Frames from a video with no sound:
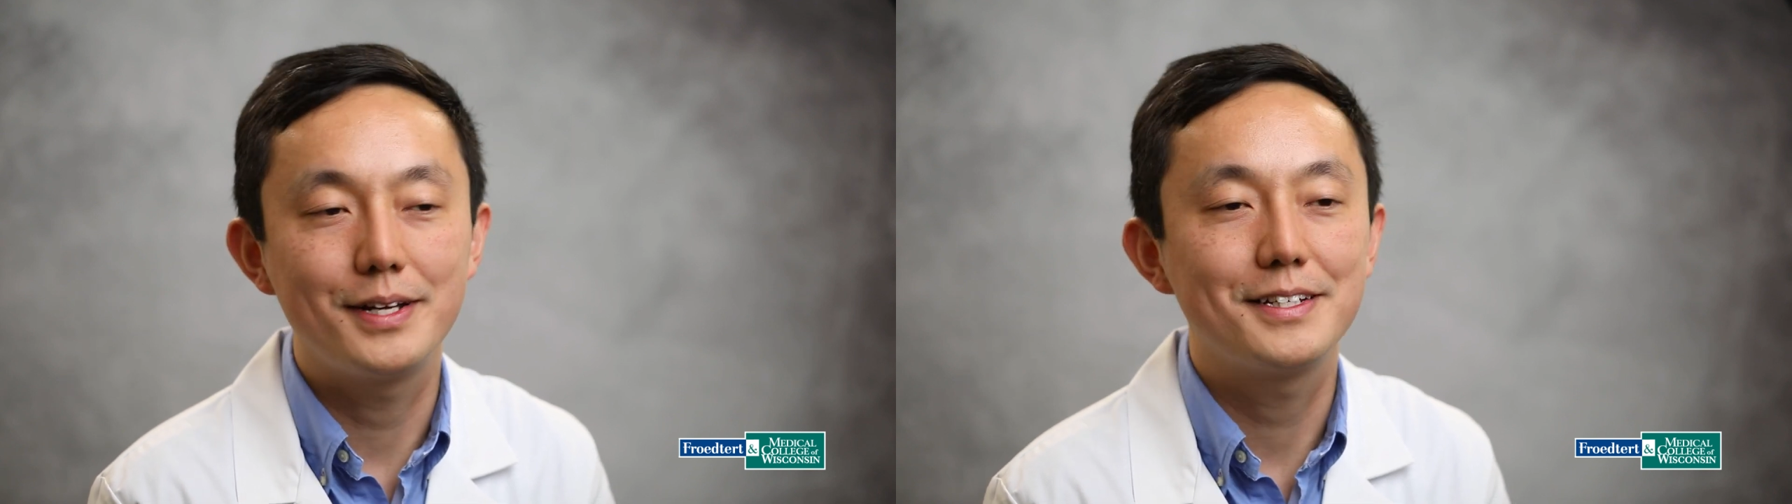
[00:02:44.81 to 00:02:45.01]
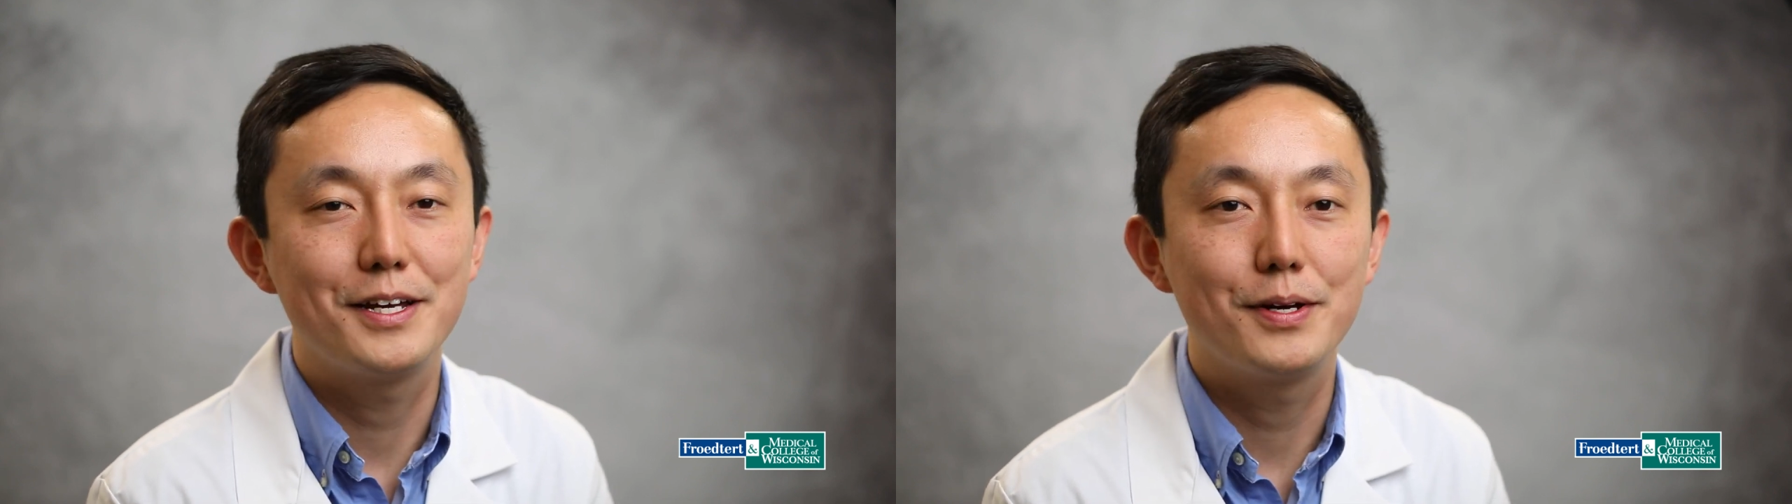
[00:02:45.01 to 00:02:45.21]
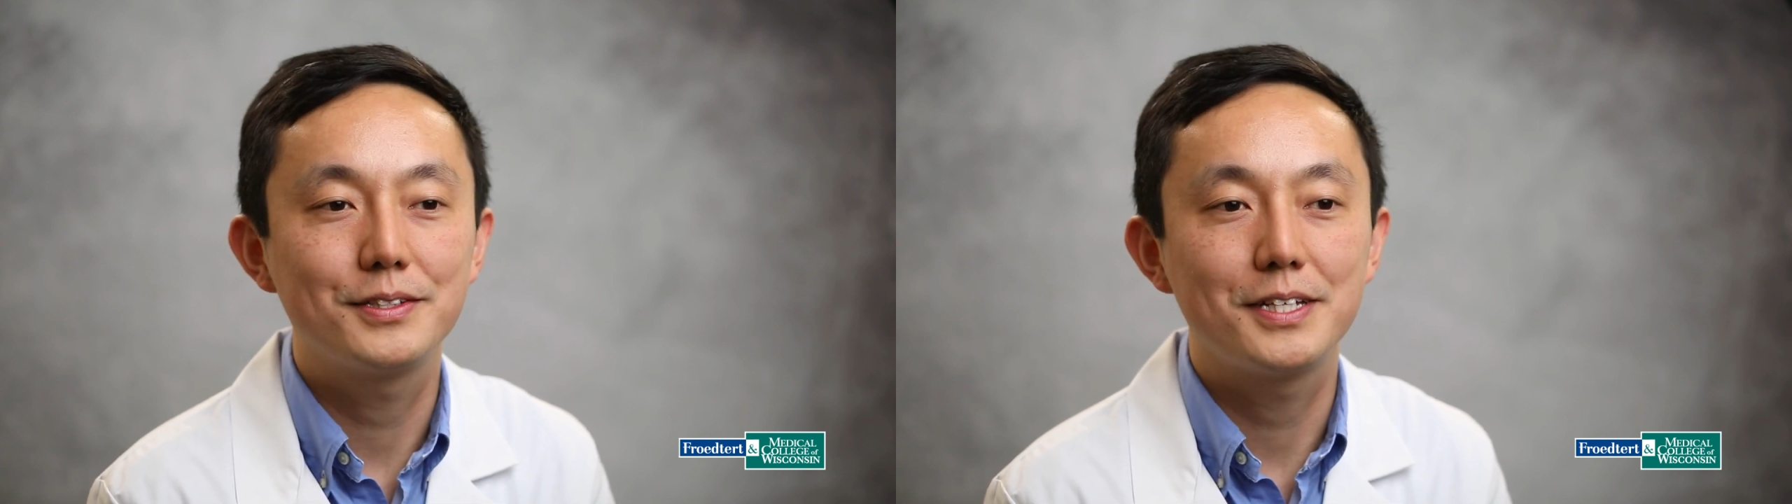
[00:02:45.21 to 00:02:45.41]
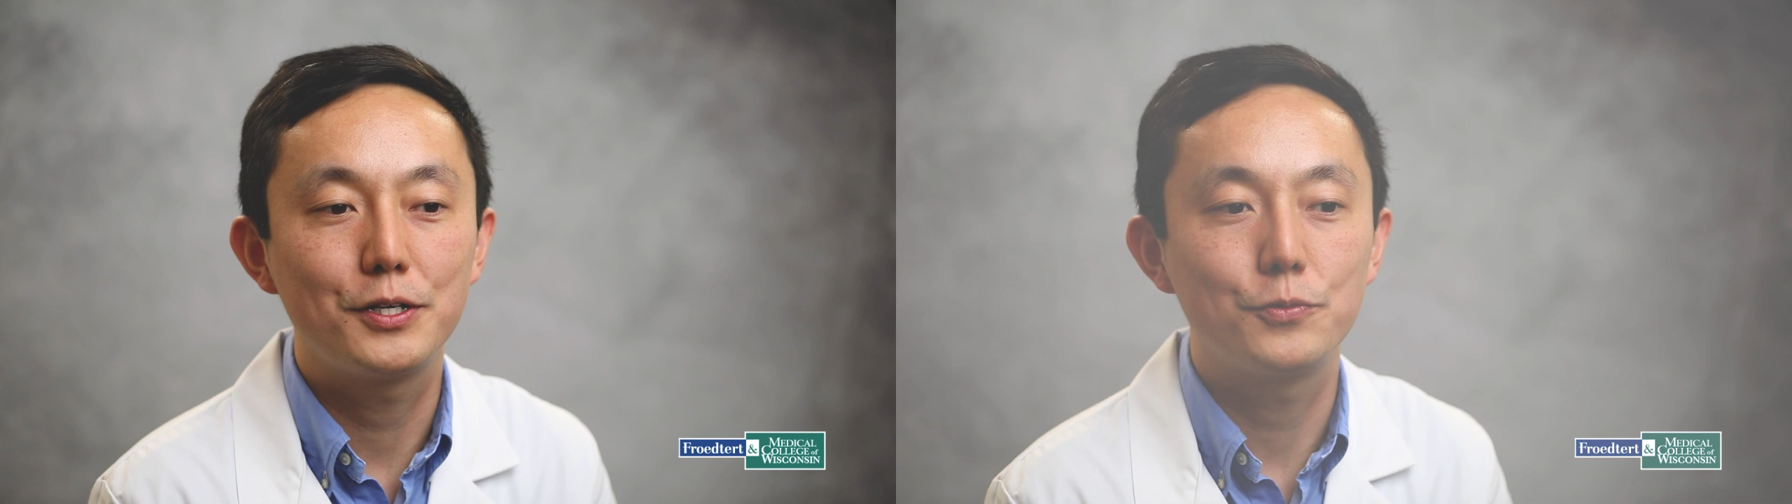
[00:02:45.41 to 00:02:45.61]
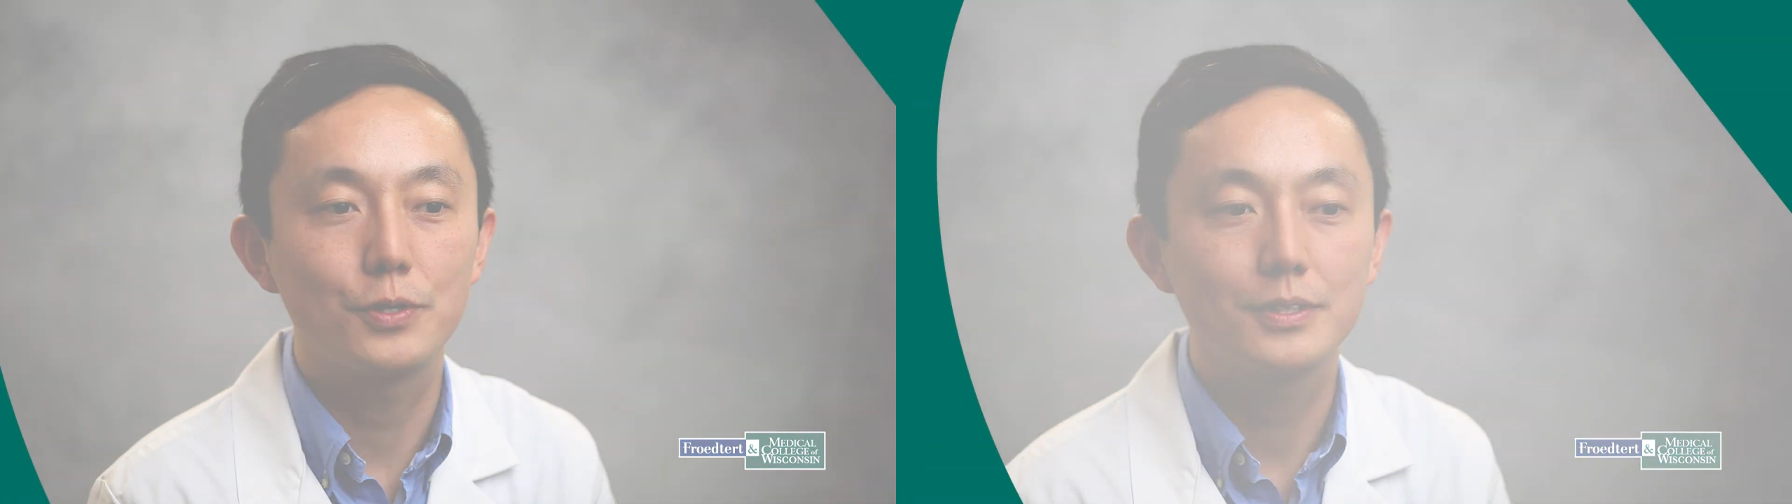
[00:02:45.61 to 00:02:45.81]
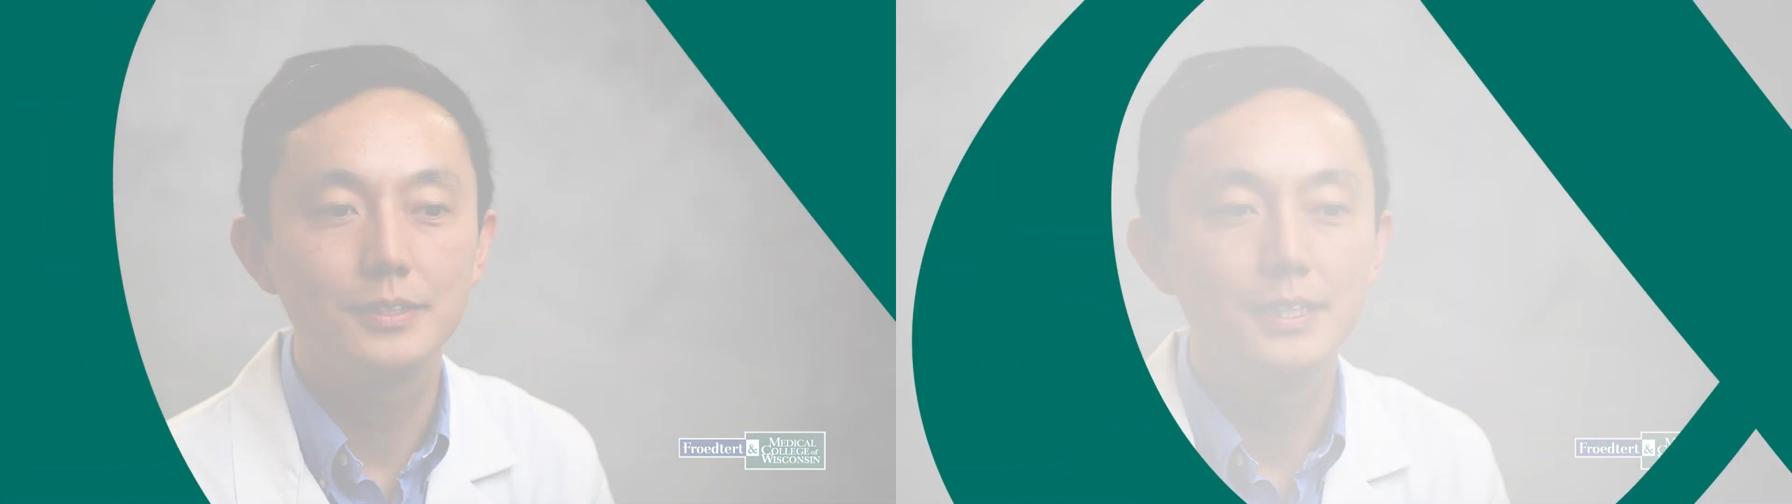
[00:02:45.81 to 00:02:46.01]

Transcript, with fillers: my time outside of work.